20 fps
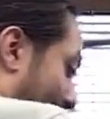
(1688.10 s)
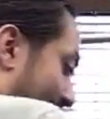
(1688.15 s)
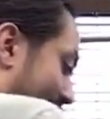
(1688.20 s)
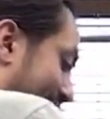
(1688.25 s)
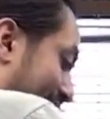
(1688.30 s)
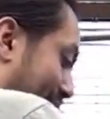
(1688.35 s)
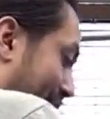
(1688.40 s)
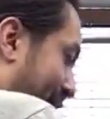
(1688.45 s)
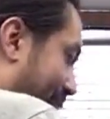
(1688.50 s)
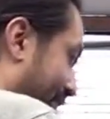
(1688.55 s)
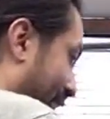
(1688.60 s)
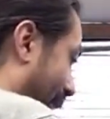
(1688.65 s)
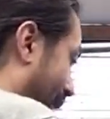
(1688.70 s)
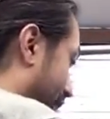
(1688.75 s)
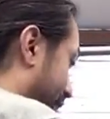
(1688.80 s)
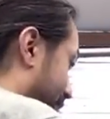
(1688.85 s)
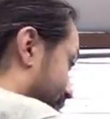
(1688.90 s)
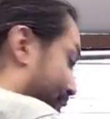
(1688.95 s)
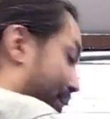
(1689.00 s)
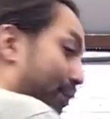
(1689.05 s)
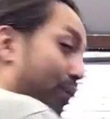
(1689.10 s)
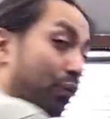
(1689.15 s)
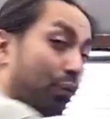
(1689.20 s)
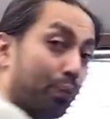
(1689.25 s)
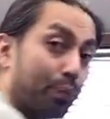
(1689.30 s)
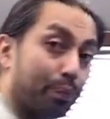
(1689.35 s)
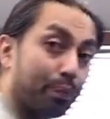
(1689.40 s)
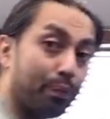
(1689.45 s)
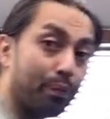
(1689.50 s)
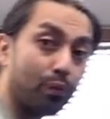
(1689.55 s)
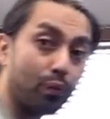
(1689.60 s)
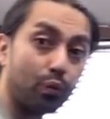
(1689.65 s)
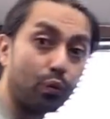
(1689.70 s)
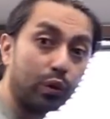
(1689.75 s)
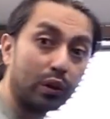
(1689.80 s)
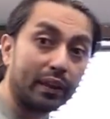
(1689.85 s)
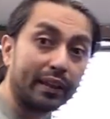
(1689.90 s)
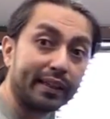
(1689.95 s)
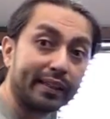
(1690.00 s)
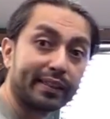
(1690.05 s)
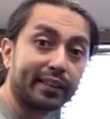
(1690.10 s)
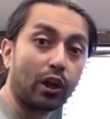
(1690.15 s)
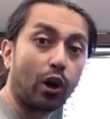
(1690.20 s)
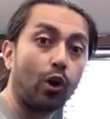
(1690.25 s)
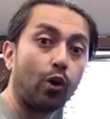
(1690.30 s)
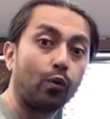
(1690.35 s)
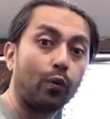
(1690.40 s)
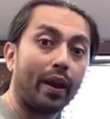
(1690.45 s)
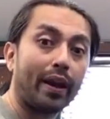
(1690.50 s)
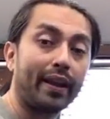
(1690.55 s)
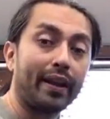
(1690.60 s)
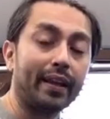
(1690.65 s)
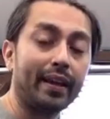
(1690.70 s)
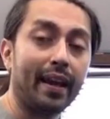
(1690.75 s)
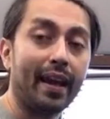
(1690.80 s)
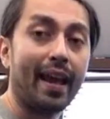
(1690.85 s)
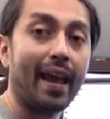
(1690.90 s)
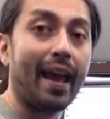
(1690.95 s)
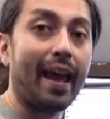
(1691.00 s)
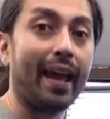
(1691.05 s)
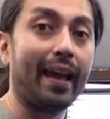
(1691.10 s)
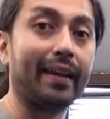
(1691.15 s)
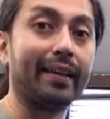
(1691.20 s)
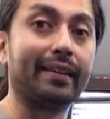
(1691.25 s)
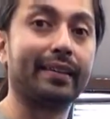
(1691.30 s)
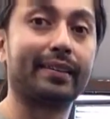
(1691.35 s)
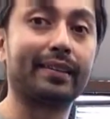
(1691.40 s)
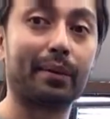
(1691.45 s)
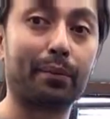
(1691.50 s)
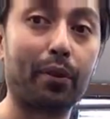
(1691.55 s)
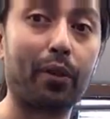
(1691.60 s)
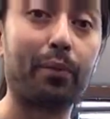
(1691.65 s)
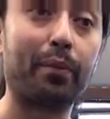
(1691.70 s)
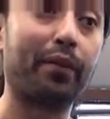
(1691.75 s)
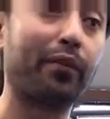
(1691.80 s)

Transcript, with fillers: of these have, have released already and some of them